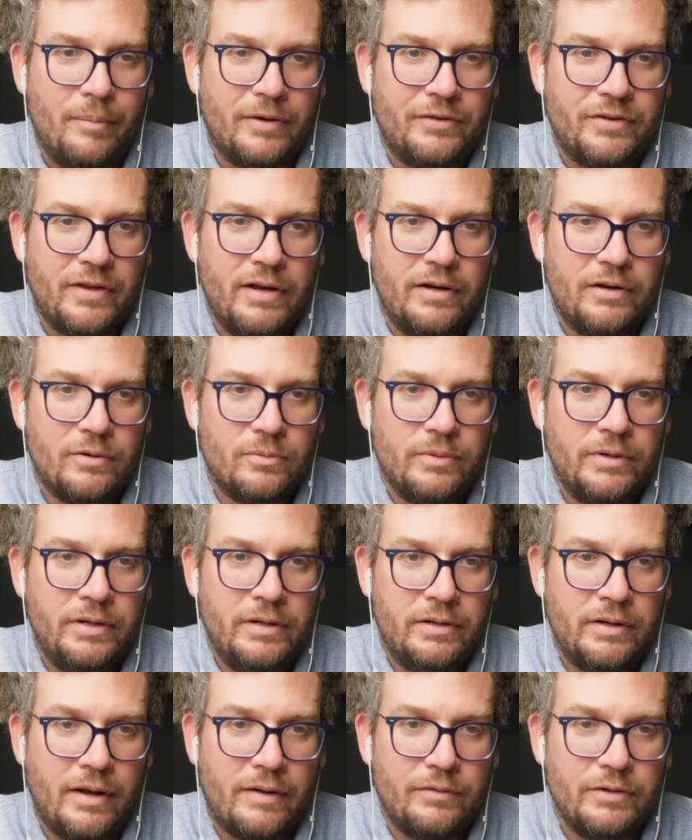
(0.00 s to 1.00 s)
I'm excited to
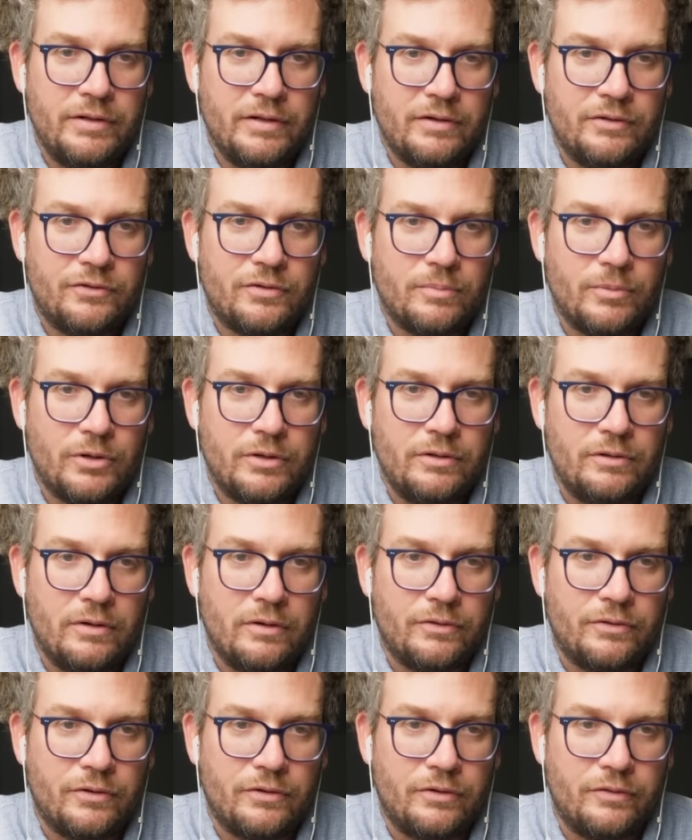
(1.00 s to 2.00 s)
read Everything is
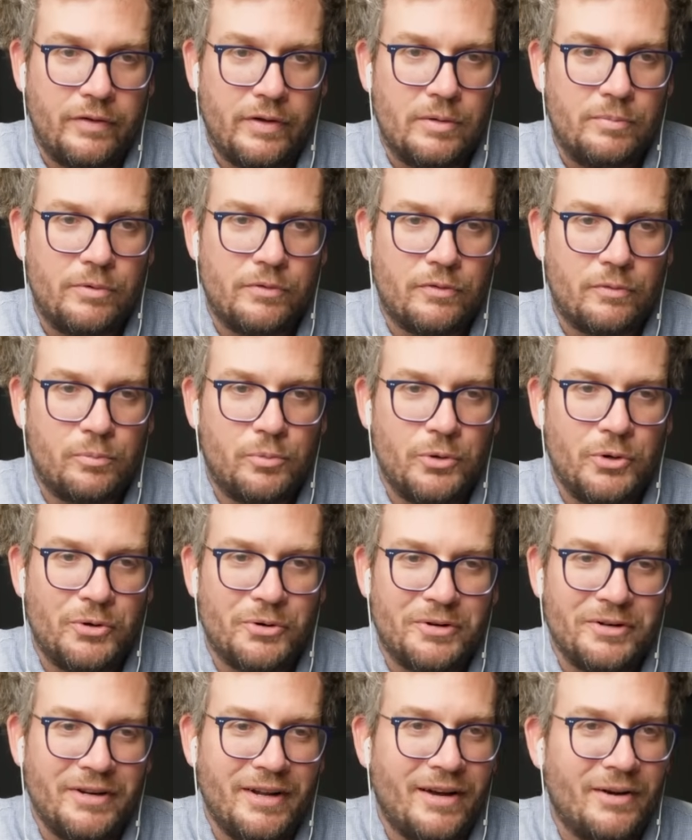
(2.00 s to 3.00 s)
Tuberculosis, available for
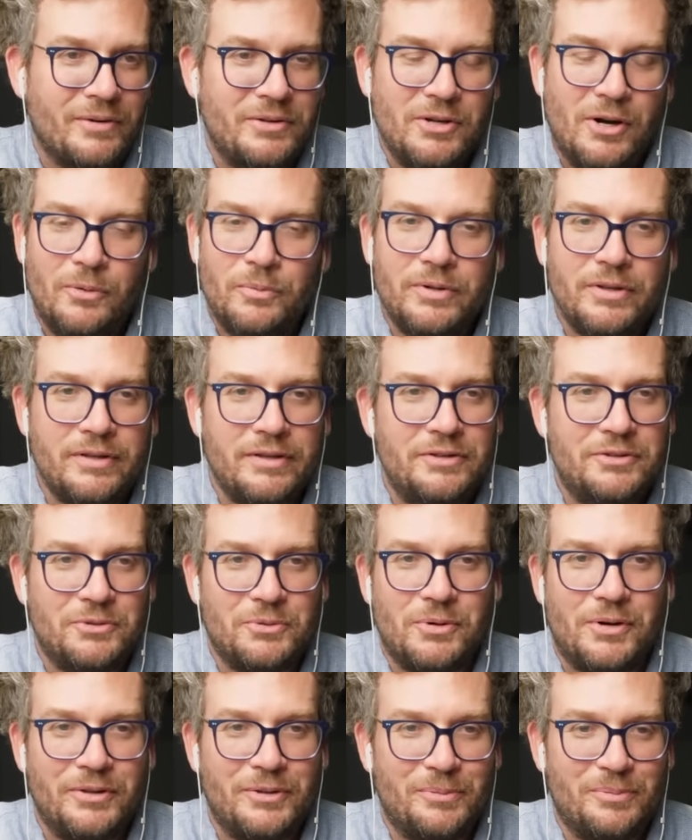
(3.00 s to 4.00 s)
pre-order now. Y'all really do all